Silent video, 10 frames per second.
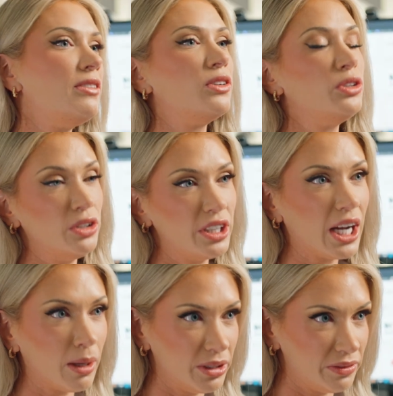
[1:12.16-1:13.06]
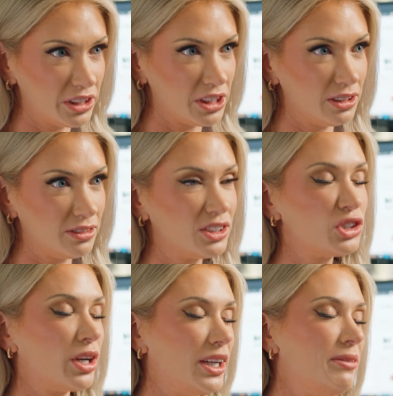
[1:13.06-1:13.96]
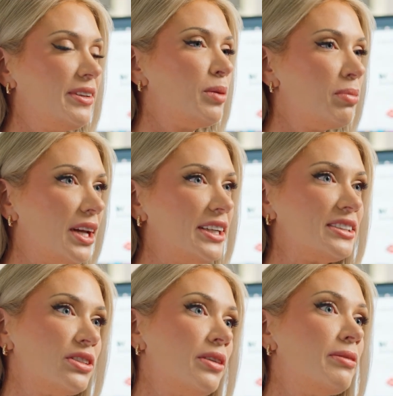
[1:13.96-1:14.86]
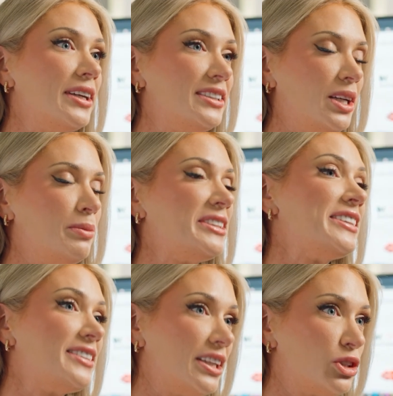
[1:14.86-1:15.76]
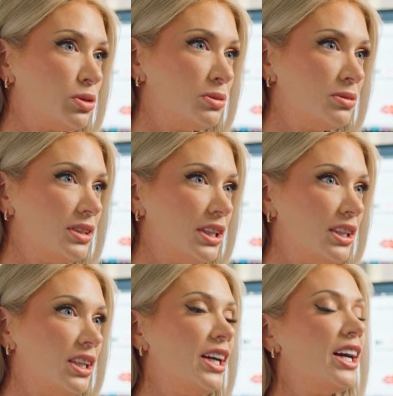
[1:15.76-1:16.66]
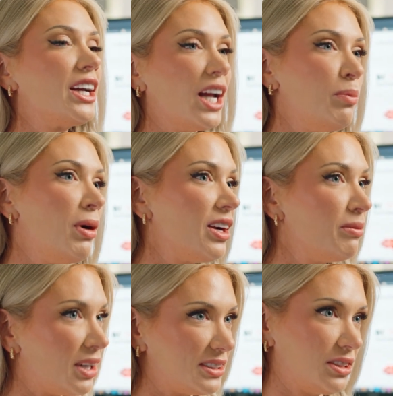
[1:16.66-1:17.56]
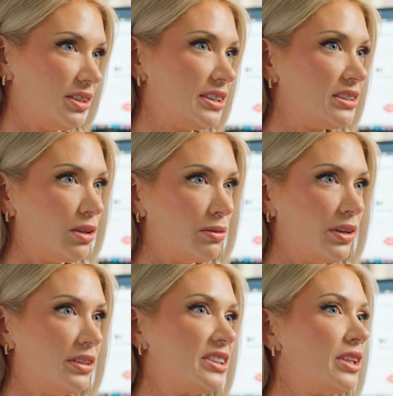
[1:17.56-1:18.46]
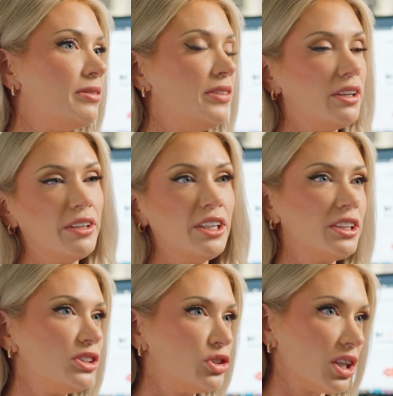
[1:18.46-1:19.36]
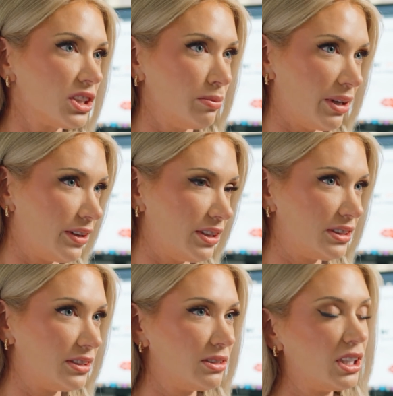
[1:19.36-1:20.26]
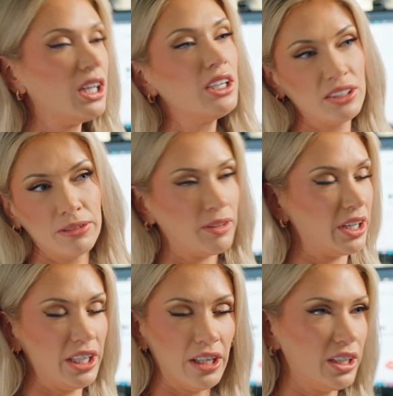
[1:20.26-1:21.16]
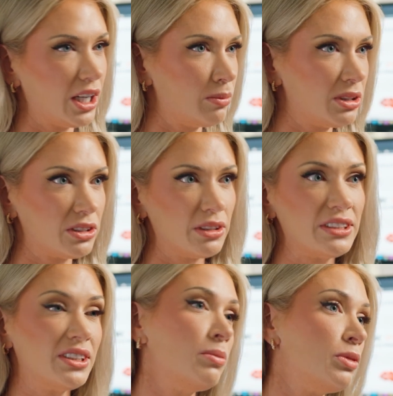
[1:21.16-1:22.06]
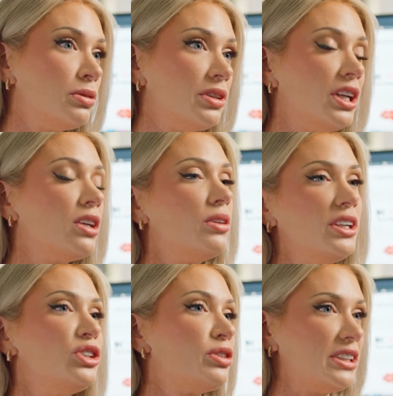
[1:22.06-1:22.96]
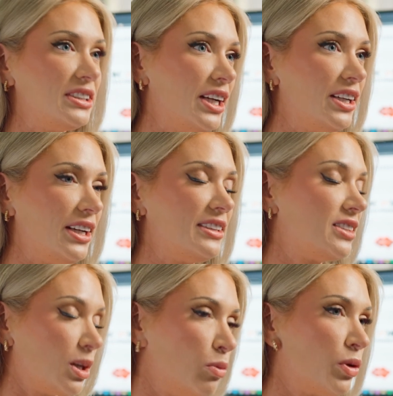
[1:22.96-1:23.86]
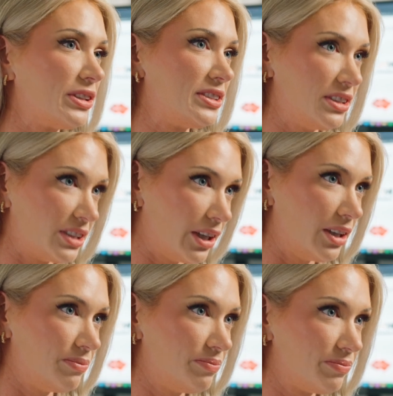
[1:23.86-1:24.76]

If you're new to cabinet vision, training with our Planit certified team is essential. The key part of mastering the software is configuring your construction methods, defining how your cabinets are assembled, including drilling techniques like mortise and tenon.